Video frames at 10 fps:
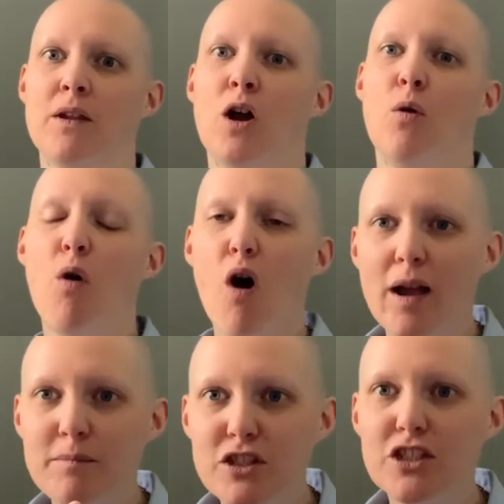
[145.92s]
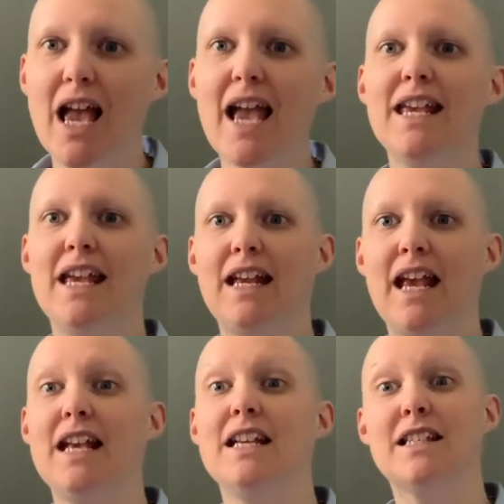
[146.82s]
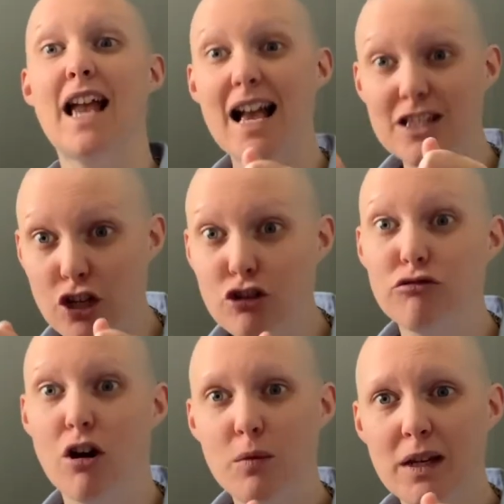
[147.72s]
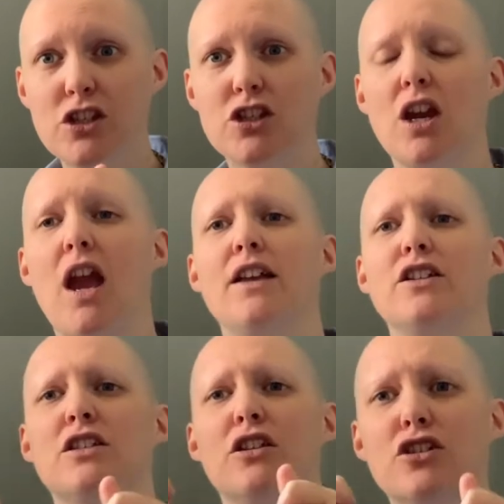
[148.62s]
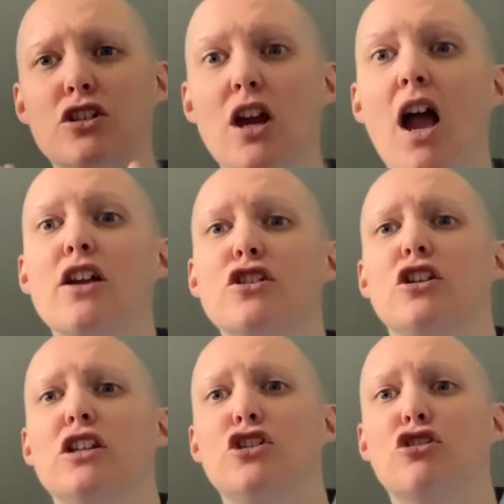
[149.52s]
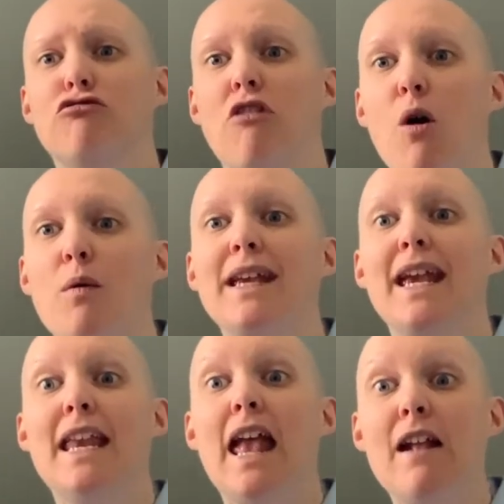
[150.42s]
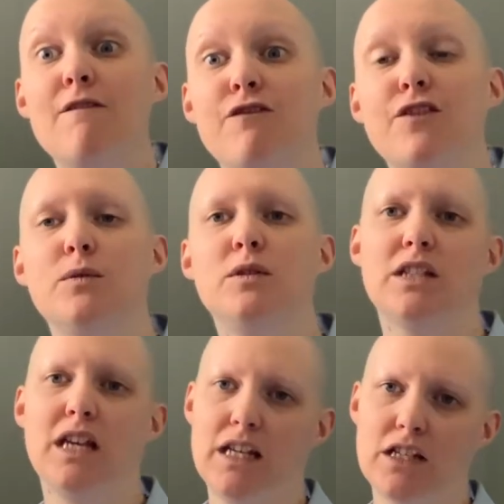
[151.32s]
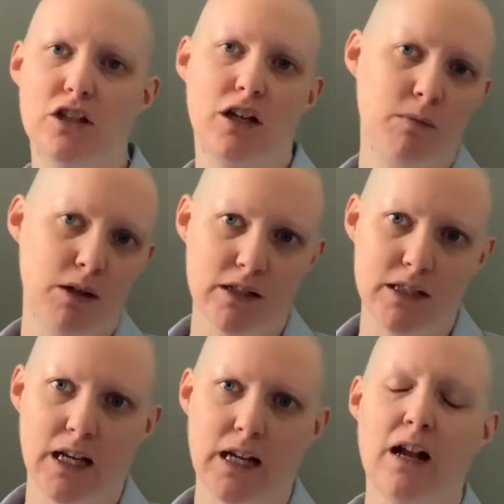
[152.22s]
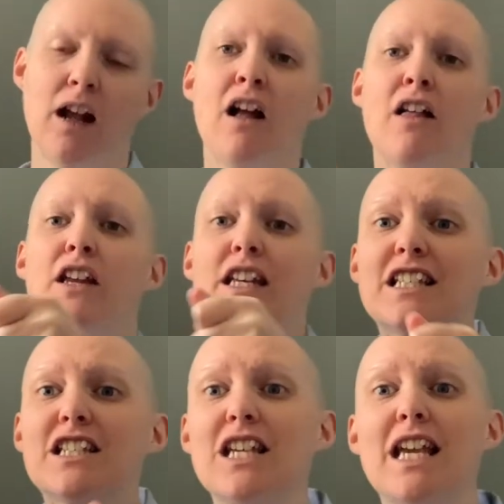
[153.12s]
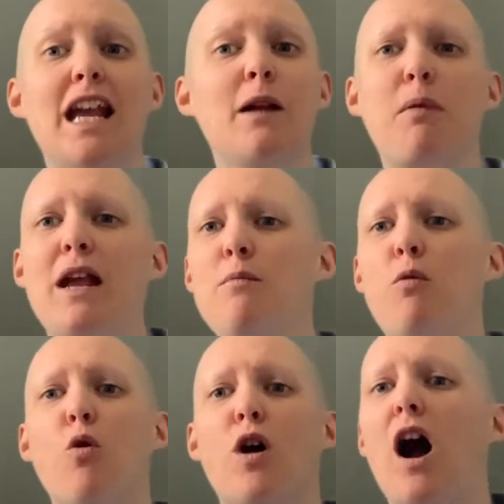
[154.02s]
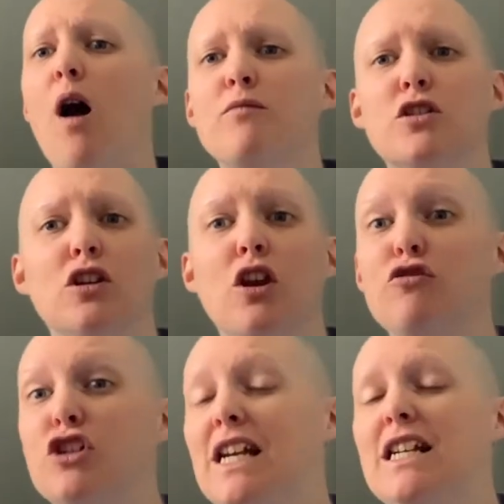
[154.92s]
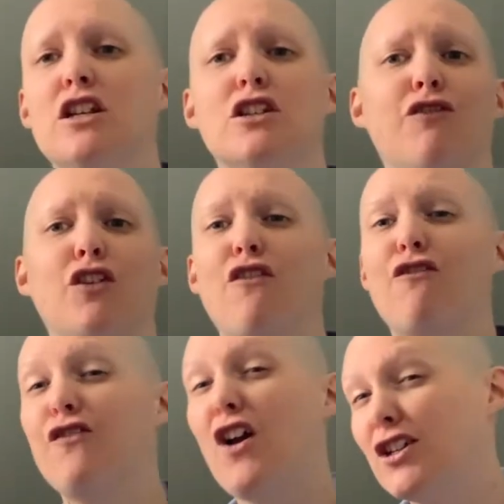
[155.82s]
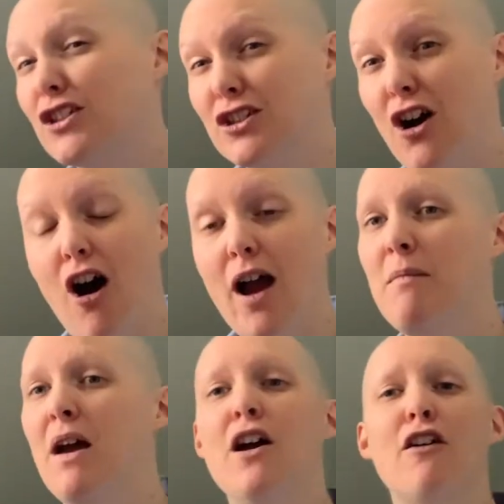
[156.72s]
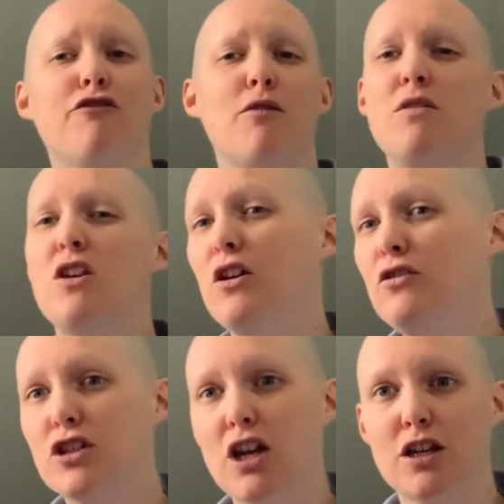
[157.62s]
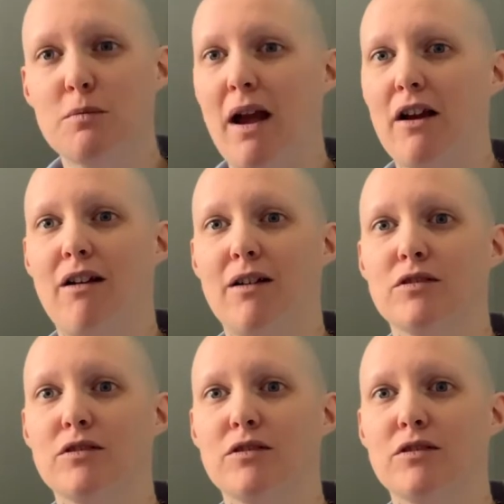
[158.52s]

What I'm saying is, as a growing church, it's a church that is growing in influence in its community, that is seeing people come to know Jesus for the first time from no church background,